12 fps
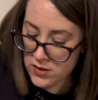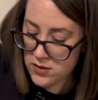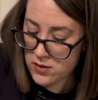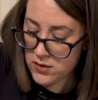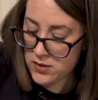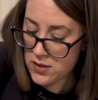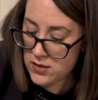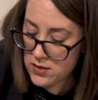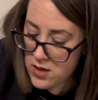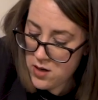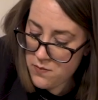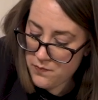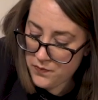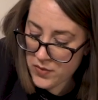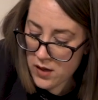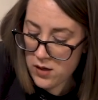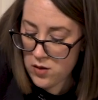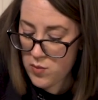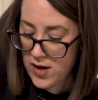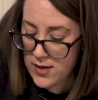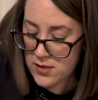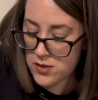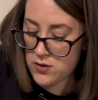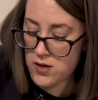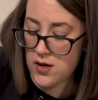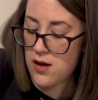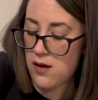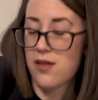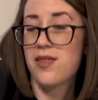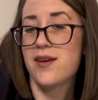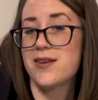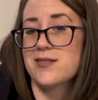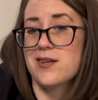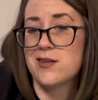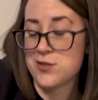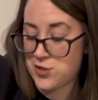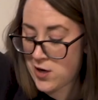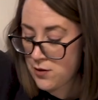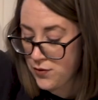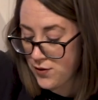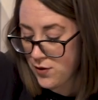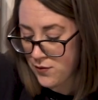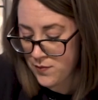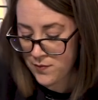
this all sets up and you bite into it. I think it's gonna shine through.